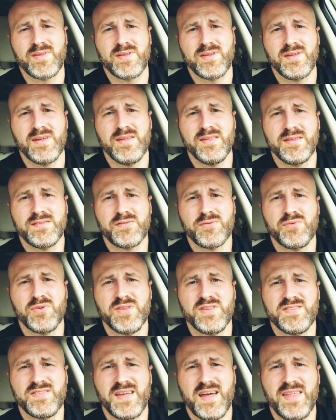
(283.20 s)
And that's a
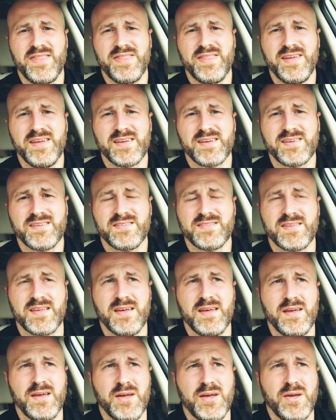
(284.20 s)
really sad thing, because
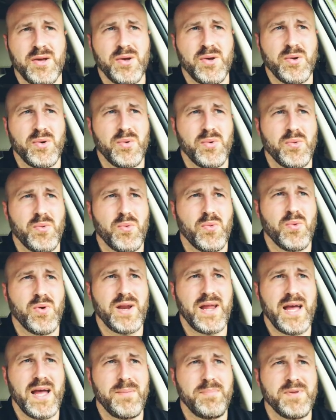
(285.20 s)

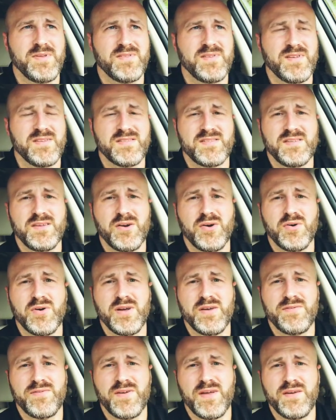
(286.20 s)
what happens is,
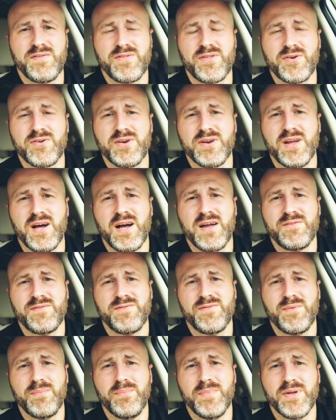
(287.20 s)
if they're not
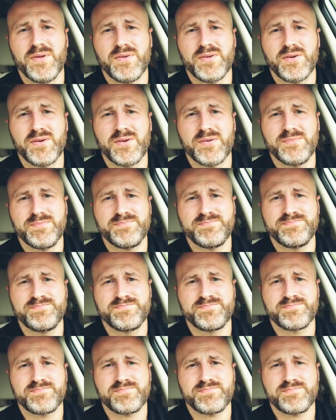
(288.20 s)
familiar
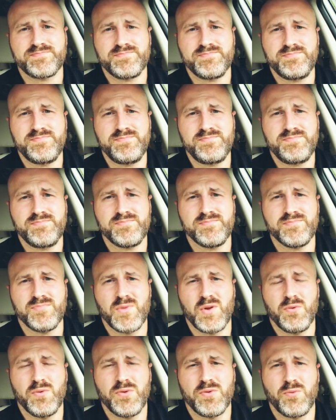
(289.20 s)

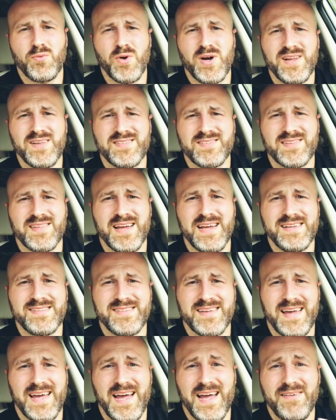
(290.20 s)
with what it's like
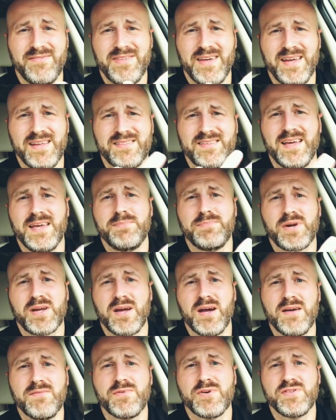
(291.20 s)
to have that type of
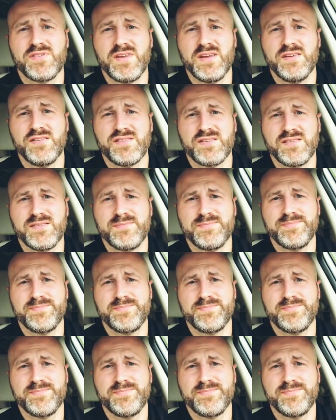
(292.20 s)
conversation,